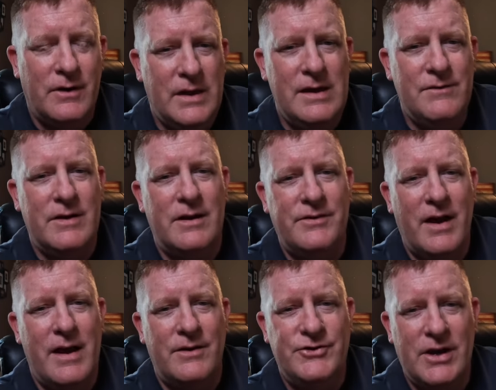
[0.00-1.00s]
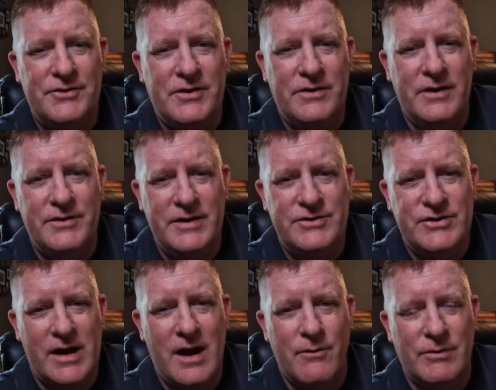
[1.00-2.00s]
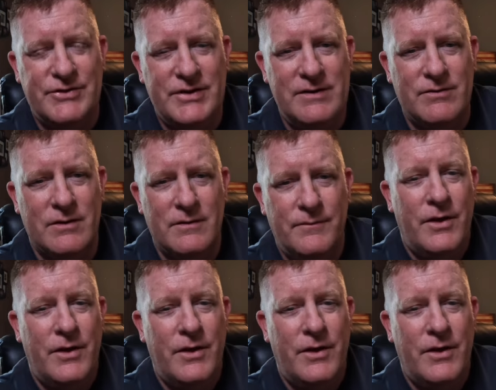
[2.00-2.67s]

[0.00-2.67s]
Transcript: even as I adjusted the DJI receiver.